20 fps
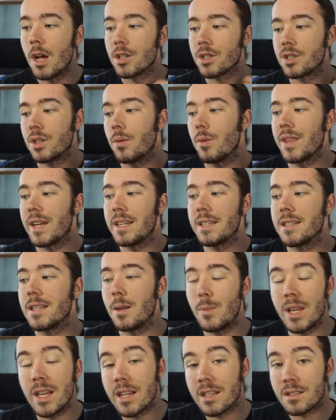So that is
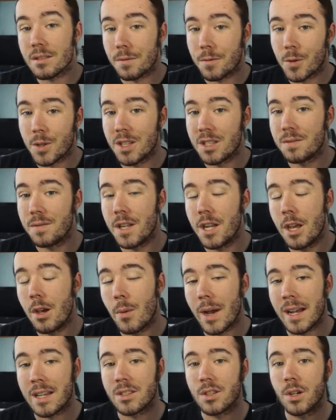going to be it for this video.
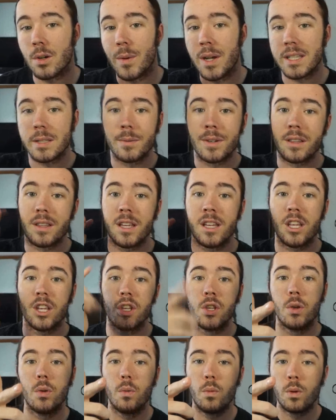As always, I want to thank
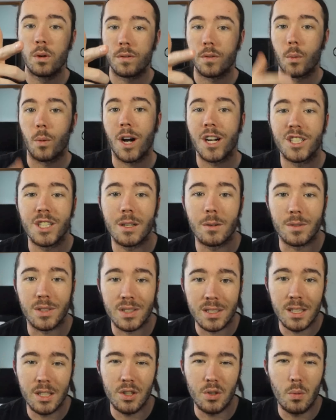you for watching. I'll
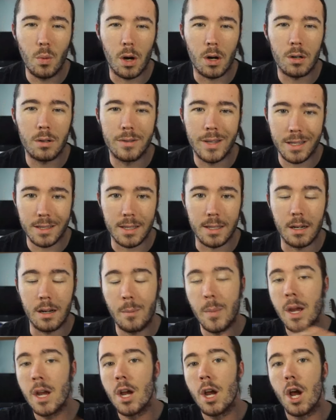see you all next
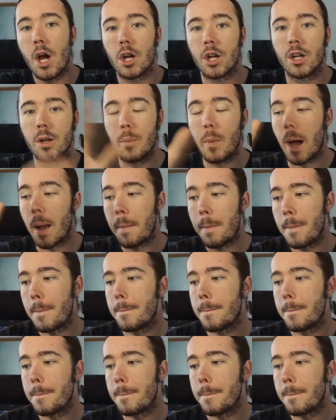time. Goodbye.